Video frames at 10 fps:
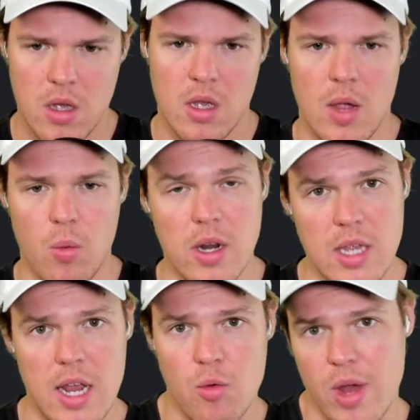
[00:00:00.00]
And we're gonna need
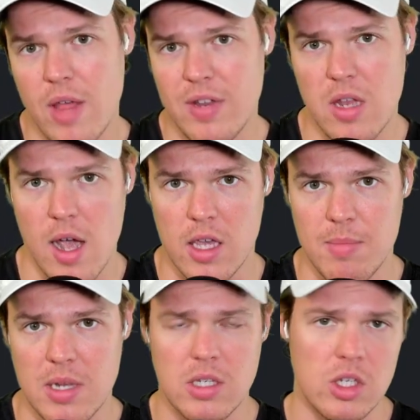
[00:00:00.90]
a relevant
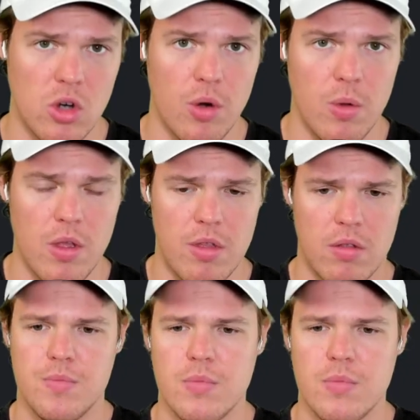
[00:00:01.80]
document to start with.